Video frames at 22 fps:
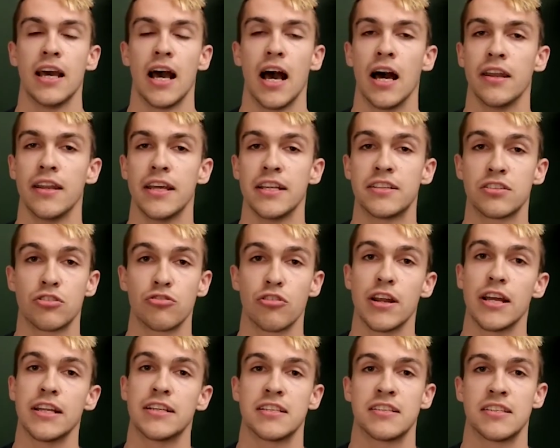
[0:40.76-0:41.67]
And it's
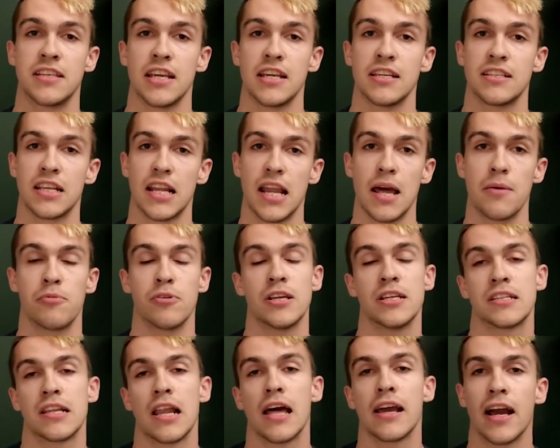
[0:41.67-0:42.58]
great to see
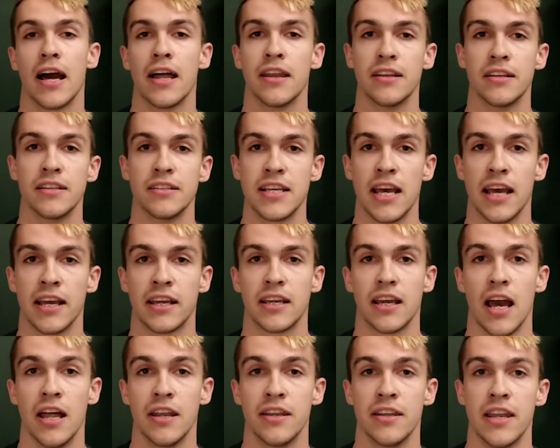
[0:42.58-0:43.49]
celebrities like Anton Deck
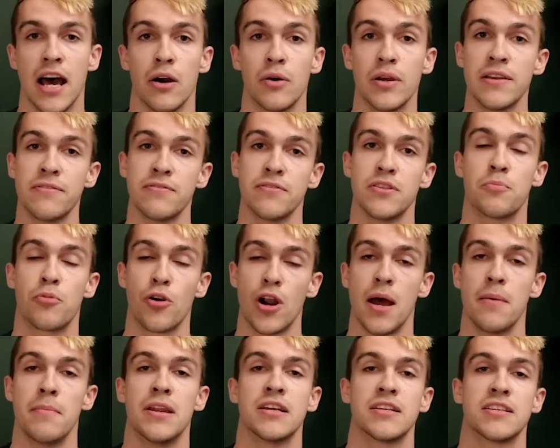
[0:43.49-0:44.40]
and now even the
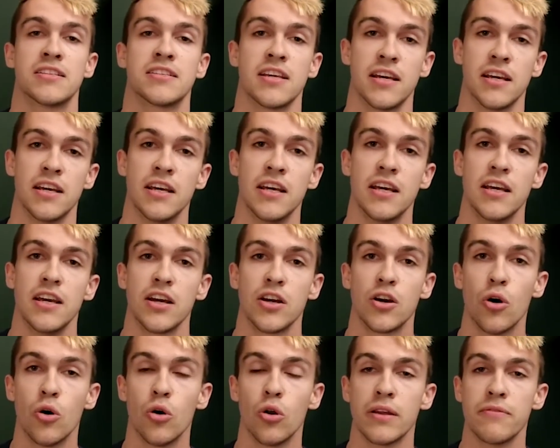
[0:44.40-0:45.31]
Prime Minister
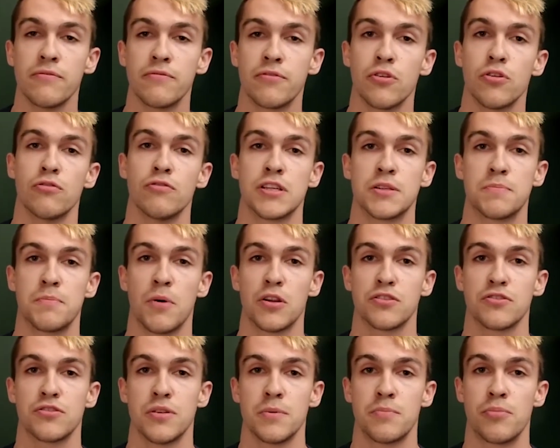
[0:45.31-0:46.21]
calling for a
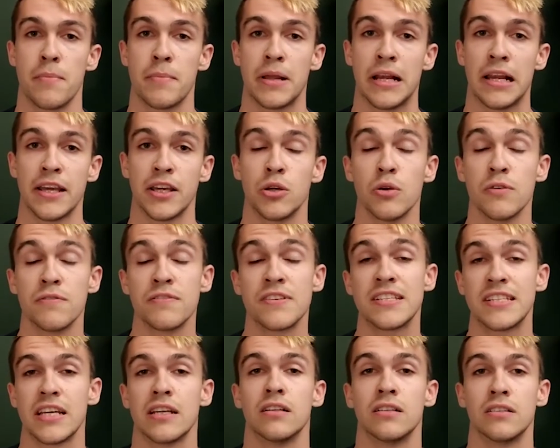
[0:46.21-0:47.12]
response from the Premier League, who have
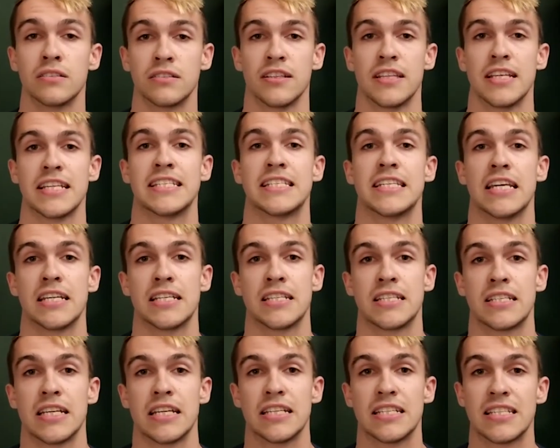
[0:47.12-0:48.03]
still to this day
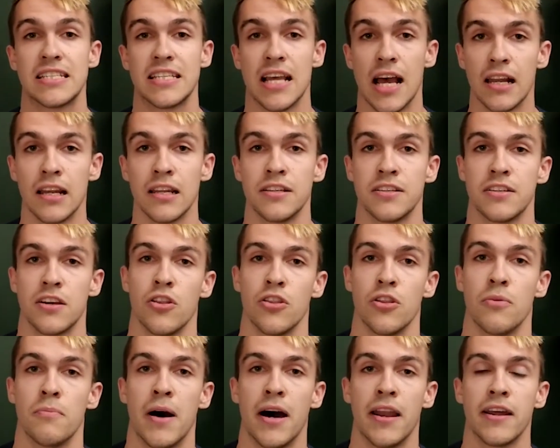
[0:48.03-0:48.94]
stayed silent on
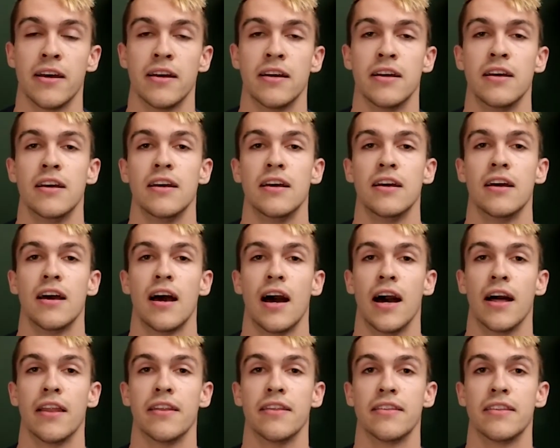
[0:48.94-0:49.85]
the matter.
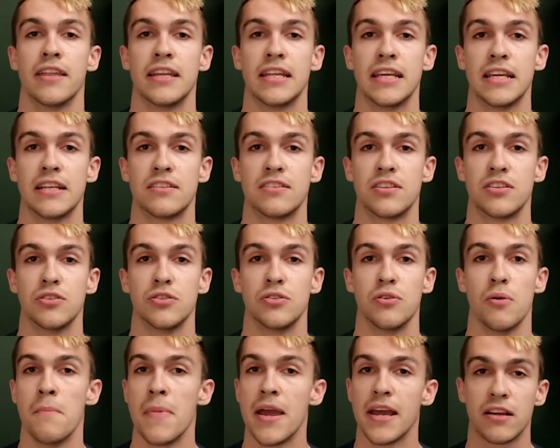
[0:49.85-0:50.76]
And they need
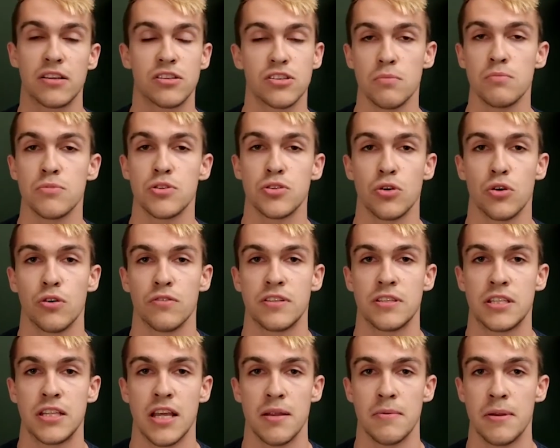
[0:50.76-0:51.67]
to make some sort of
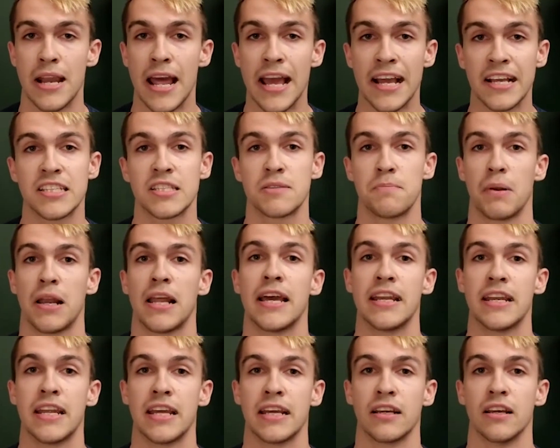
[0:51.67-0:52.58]
statement
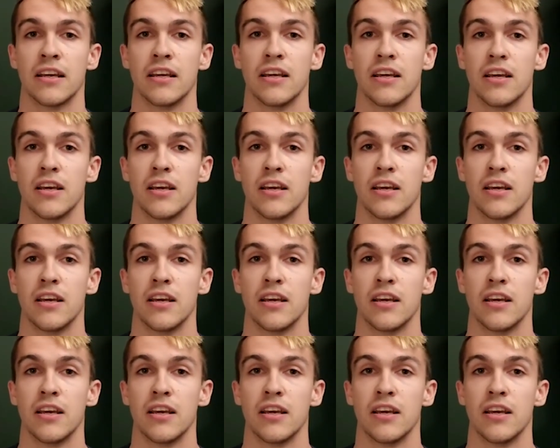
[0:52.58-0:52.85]
explaining